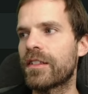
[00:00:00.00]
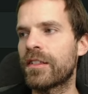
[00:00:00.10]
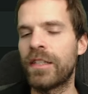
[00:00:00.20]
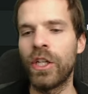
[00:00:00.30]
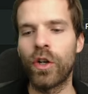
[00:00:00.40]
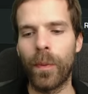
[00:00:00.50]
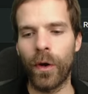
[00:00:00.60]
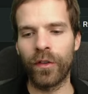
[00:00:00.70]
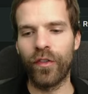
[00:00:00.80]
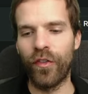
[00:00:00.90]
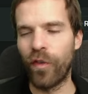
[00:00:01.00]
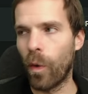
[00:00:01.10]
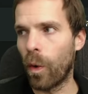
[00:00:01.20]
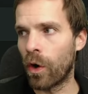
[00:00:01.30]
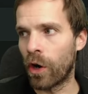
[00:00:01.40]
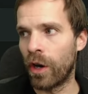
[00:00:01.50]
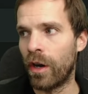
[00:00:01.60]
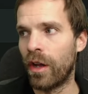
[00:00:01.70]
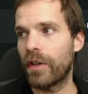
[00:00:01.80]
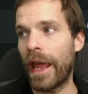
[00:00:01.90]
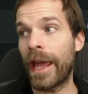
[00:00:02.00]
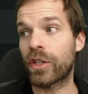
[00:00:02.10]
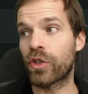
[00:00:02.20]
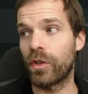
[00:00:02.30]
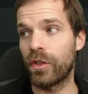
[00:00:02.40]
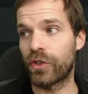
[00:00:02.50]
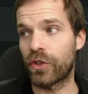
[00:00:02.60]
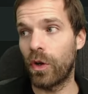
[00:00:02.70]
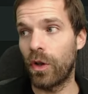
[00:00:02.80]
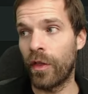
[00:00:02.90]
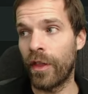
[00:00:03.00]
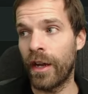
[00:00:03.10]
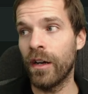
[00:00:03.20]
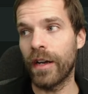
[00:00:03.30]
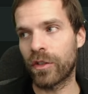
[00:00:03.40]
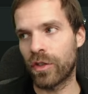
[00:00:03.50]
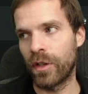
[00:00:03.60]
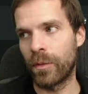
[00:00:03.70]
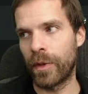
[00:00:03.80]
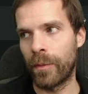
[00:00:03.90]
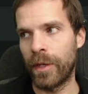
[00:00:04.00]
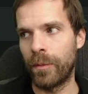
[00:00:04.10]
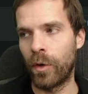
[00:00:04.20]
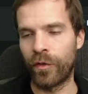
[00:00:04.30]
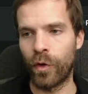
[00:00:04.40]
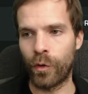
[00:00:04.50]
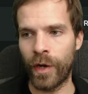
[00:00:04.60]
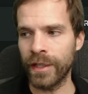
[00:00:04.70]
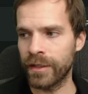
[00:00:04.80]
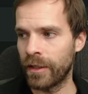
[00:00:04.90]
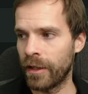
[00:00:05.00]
zero point four actual S O L on there, actually with a bit more for rent,